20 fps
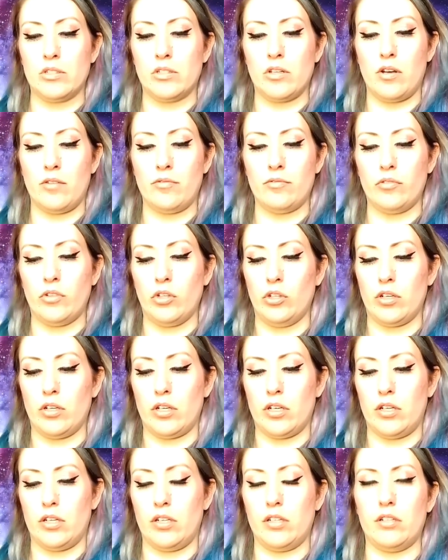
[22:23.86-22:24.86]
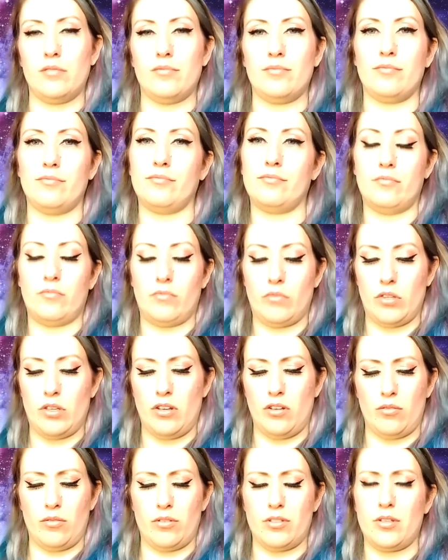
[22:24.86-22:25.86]
soft look, and it,
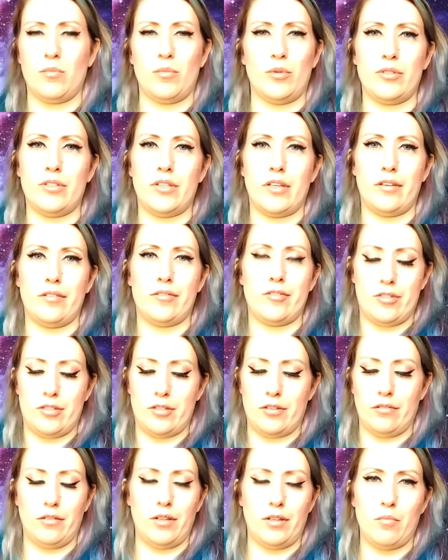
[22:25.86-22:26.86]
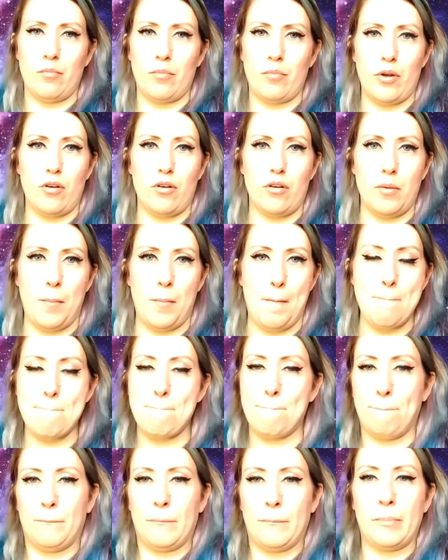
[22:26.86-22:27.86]
you know, it's almost like just a lip balm
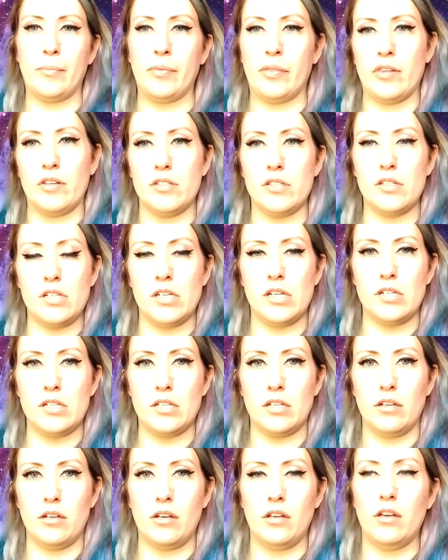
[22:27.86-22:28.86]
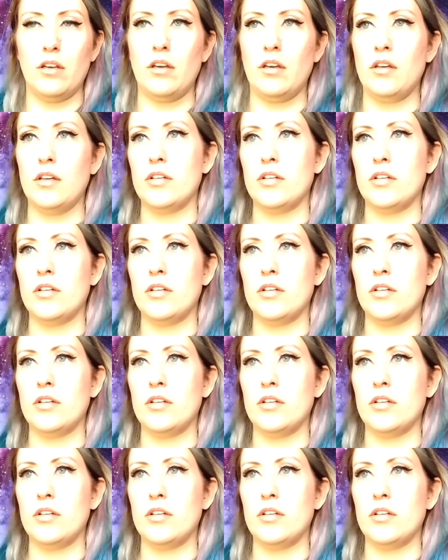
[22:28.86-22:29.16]
that's tinted,